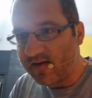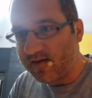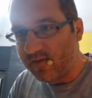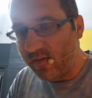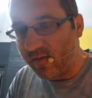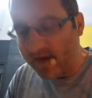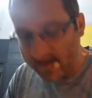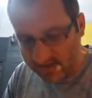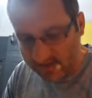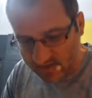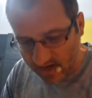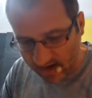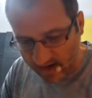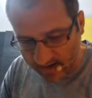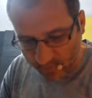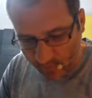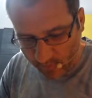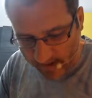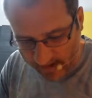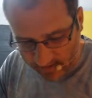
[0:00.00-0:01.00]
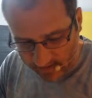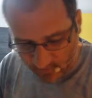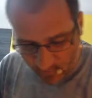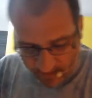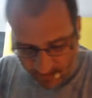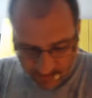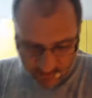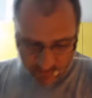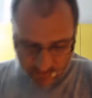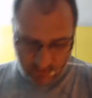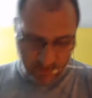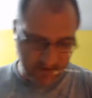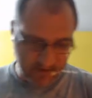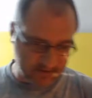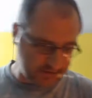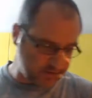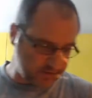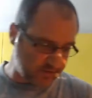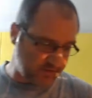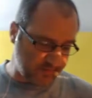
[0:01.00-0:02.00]
When, Jack? When are you
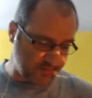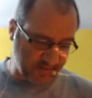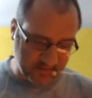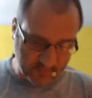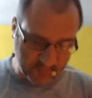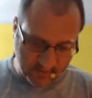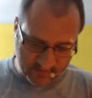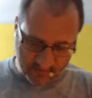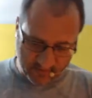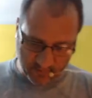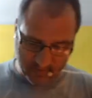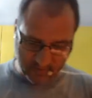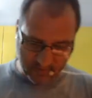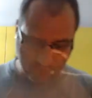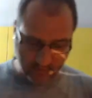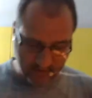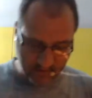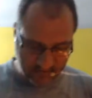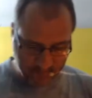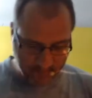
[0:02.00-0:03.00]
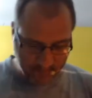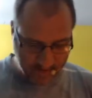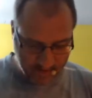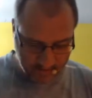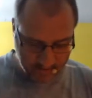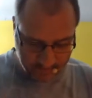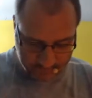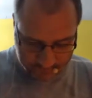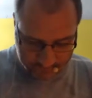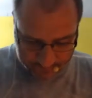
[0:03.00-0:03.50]
gonna stream that recipe for us, man?